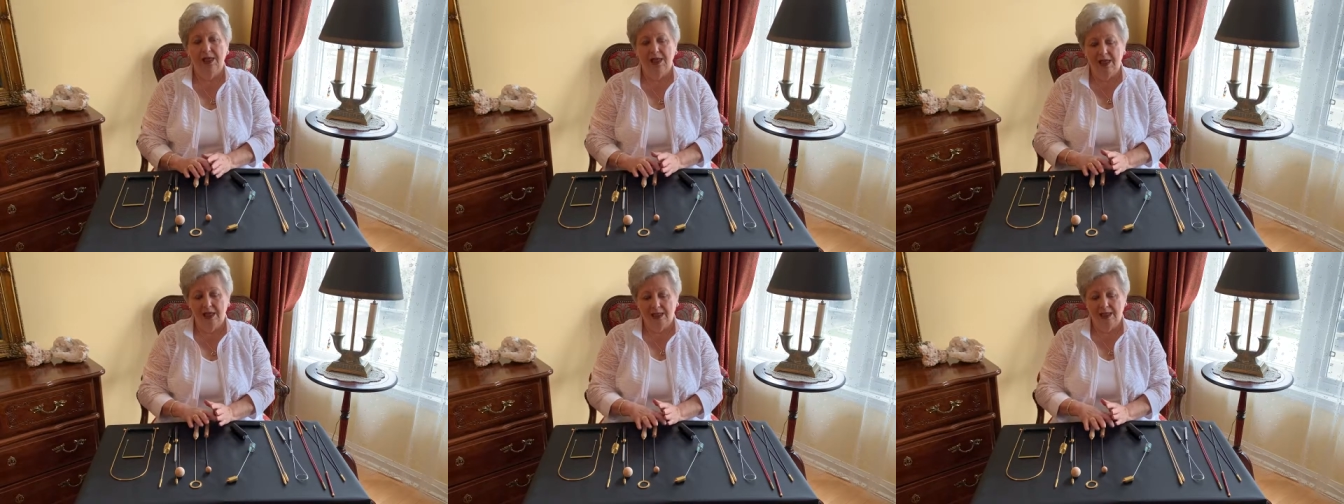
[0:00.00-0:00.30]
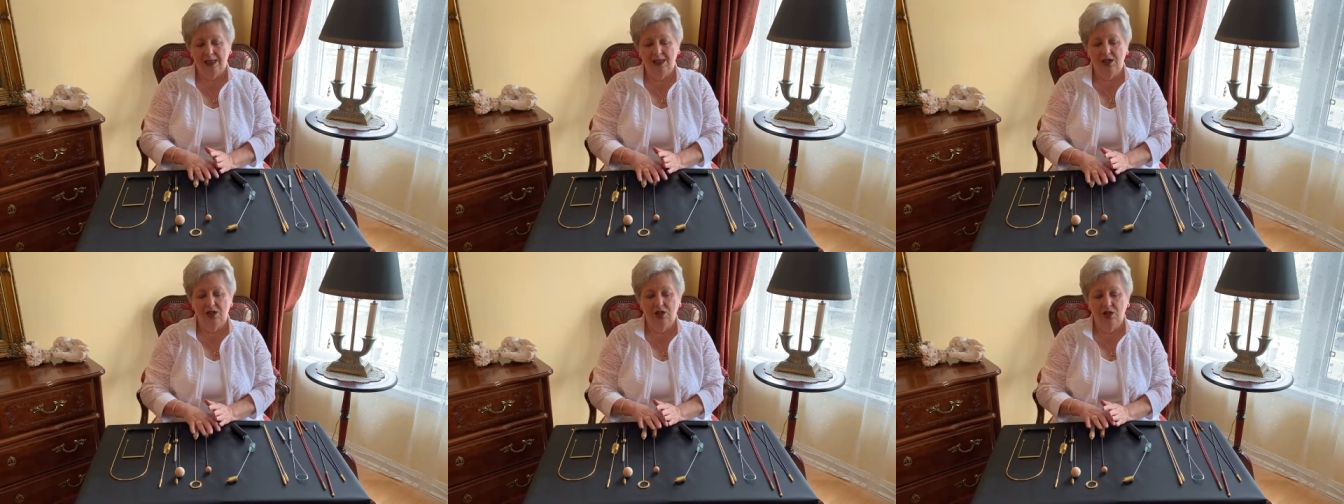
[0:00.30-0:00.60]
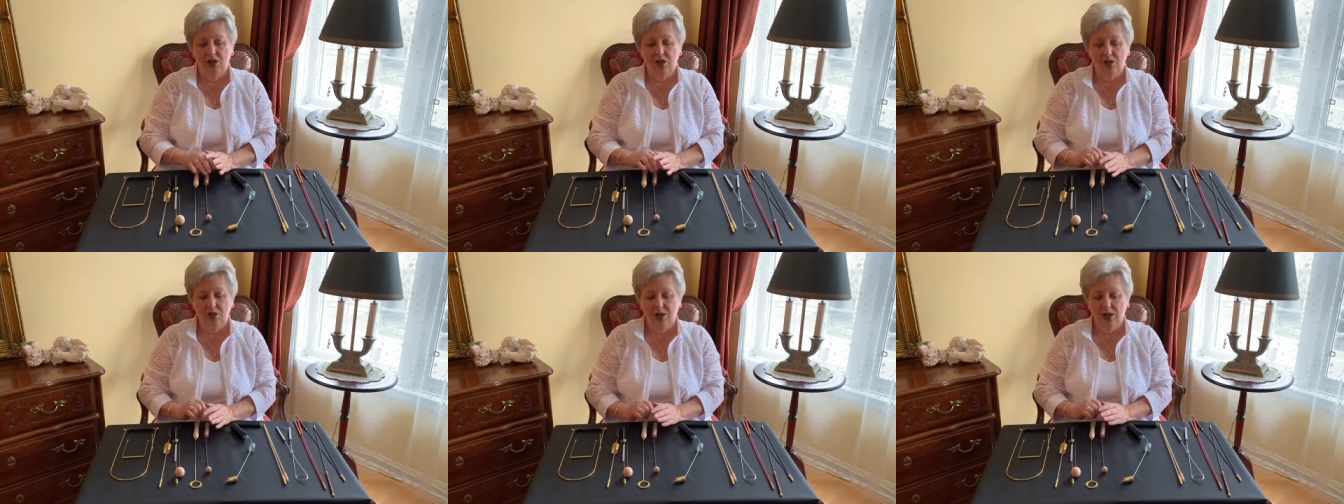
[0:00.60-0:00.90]
It's
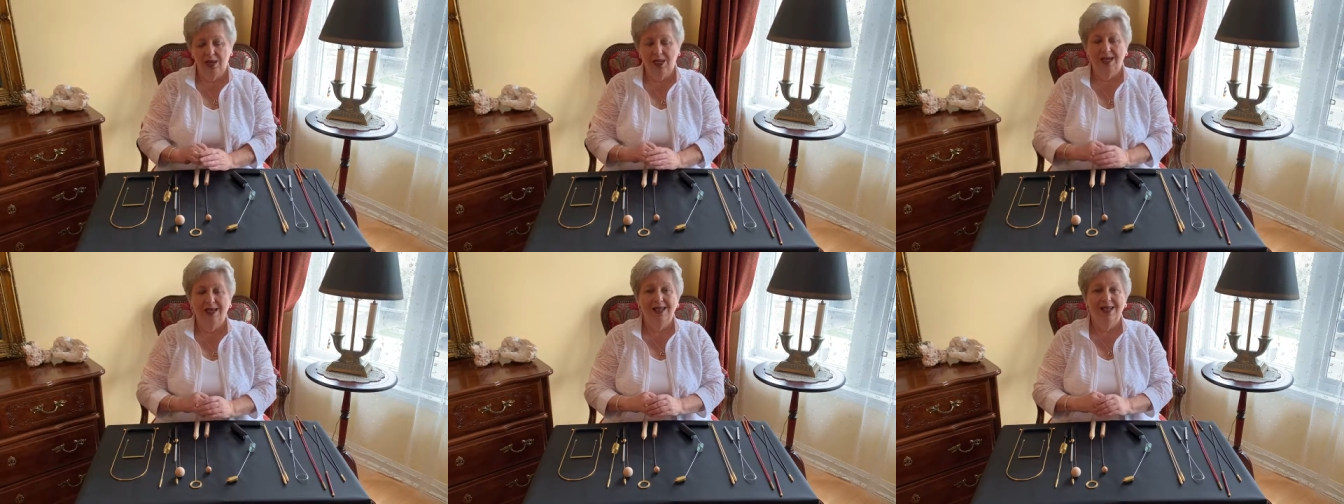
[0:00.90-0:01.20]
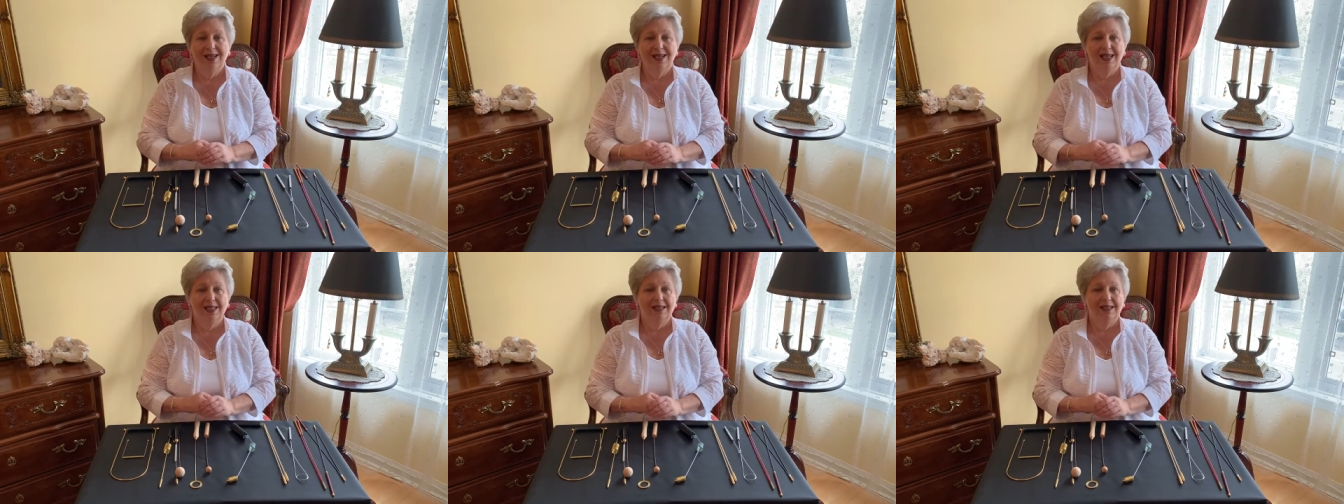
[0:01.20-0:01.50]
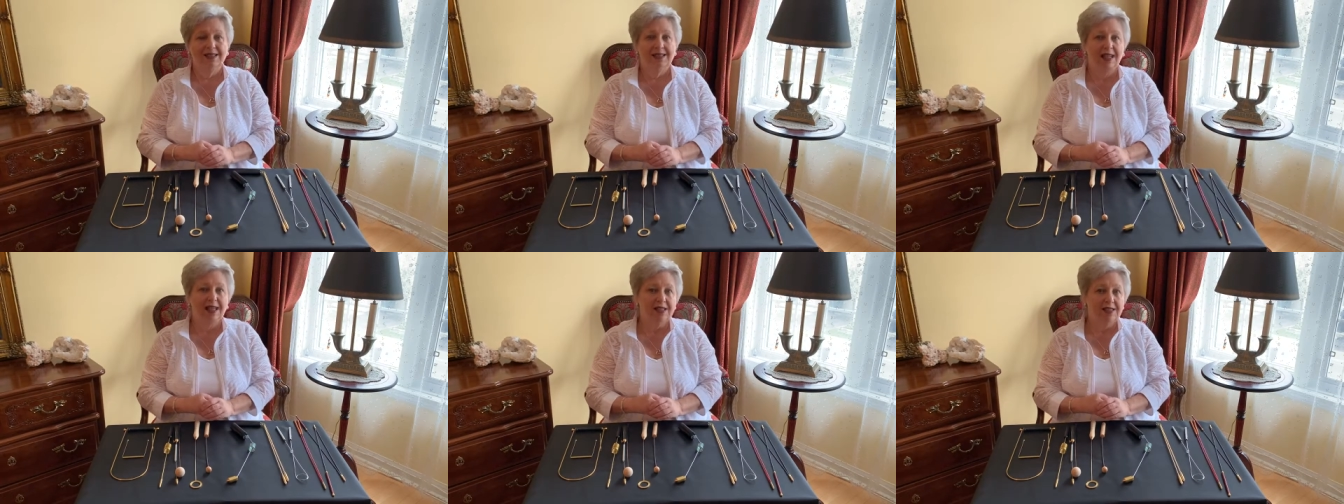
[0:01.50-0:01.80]
not that
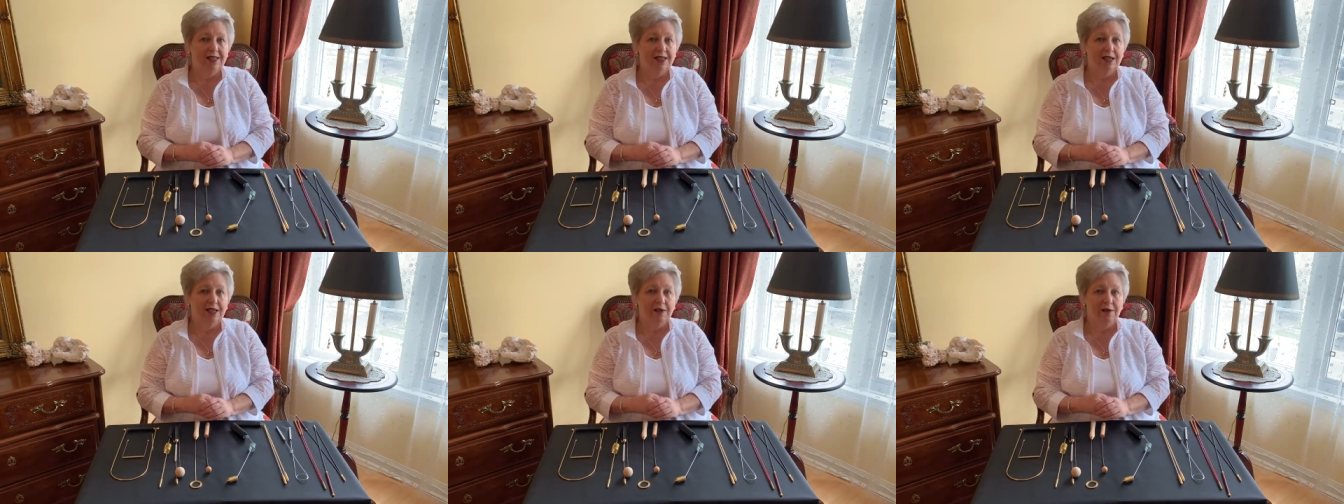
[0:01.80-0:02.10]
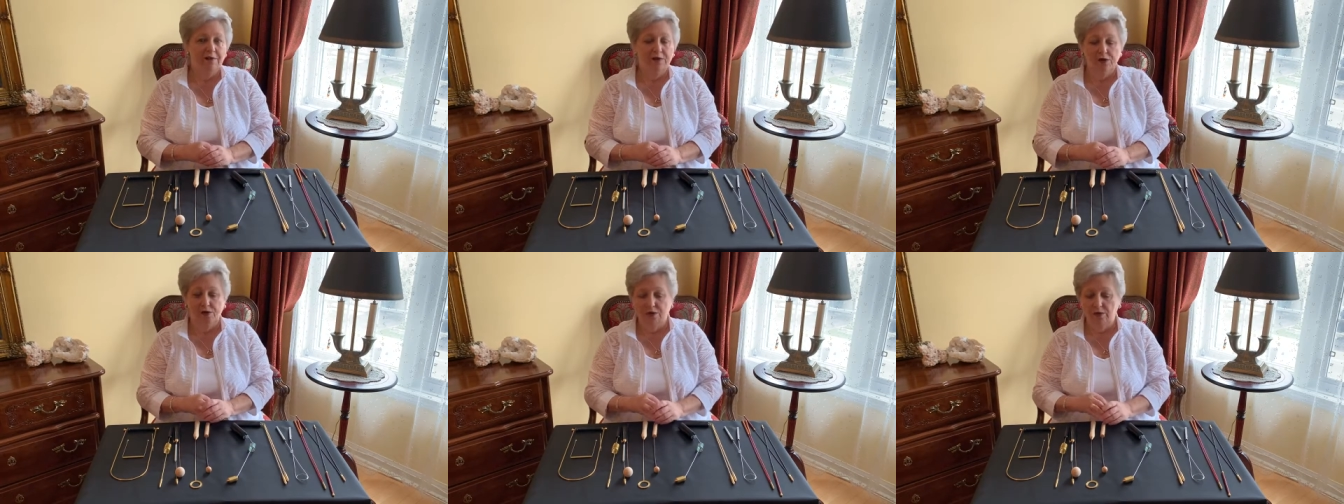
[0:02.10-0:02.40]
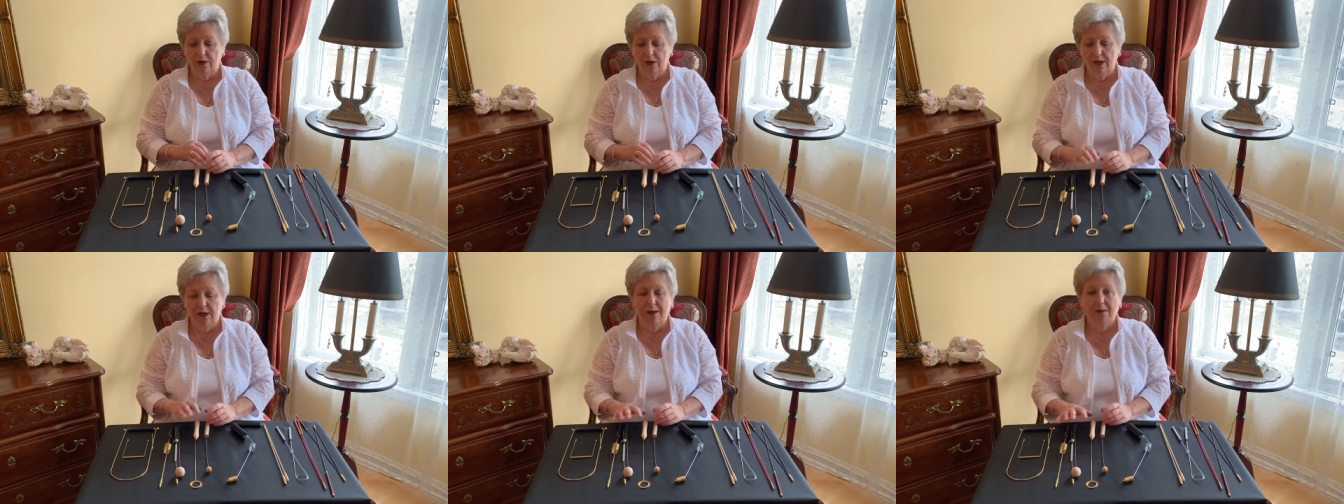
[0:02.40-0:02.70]
sensitive
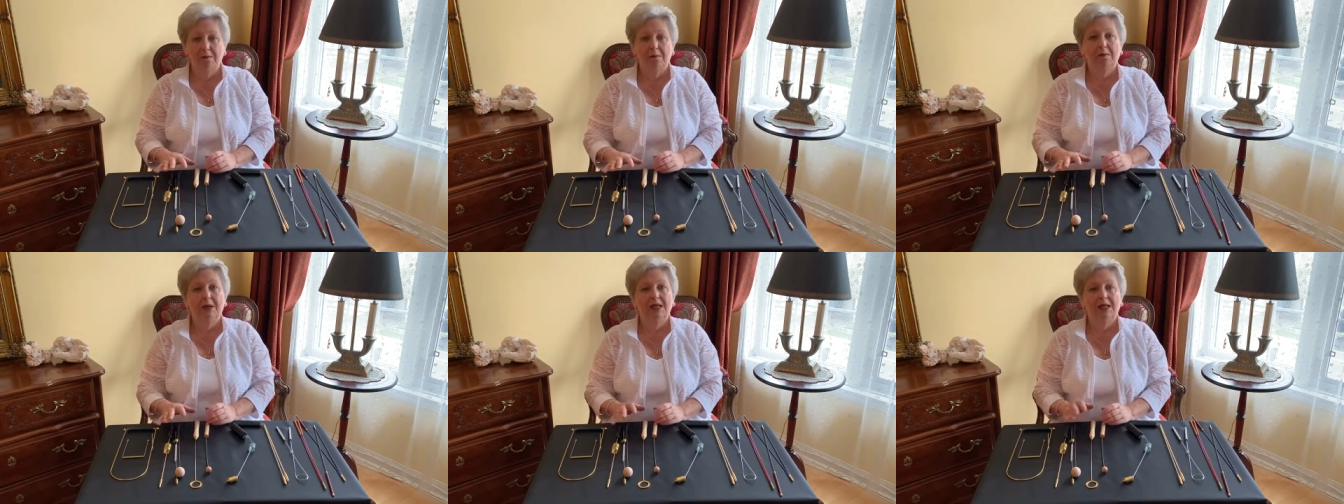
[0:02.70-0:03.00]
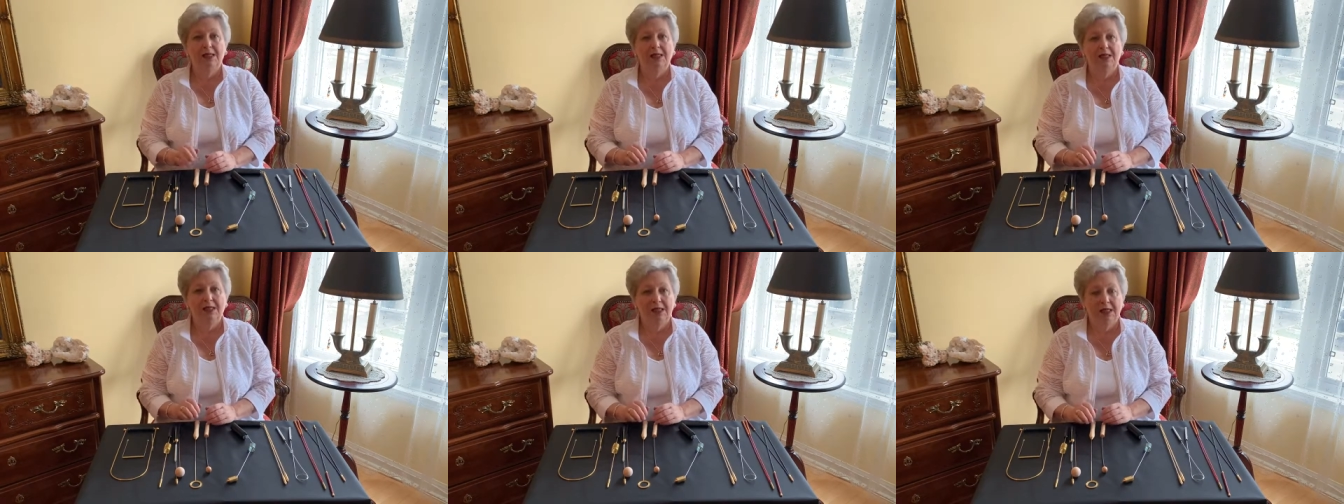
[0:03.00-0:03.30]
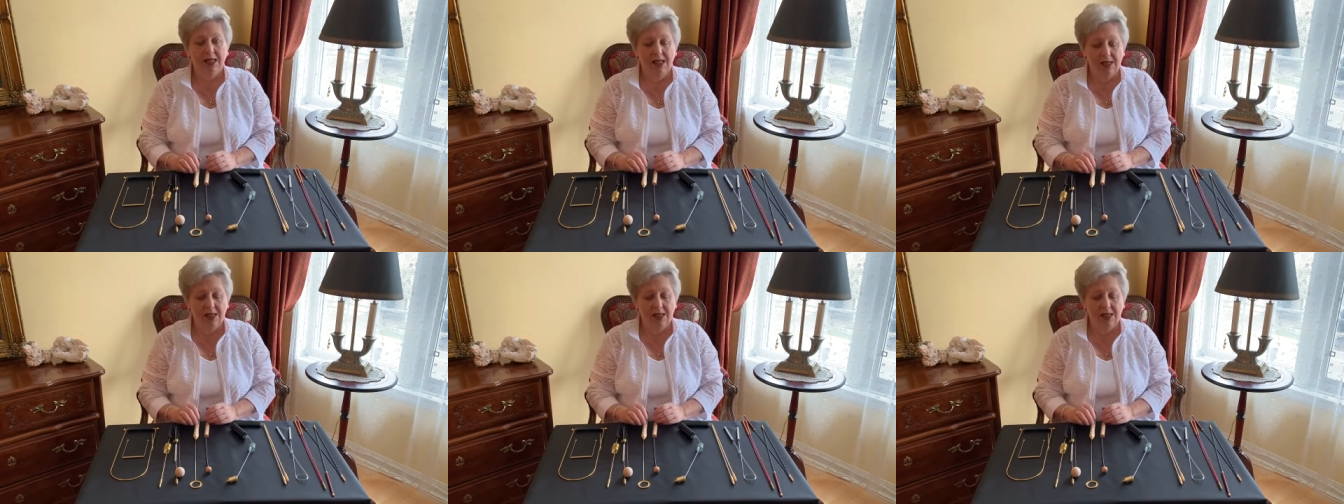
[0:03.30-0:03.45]
tool, but it's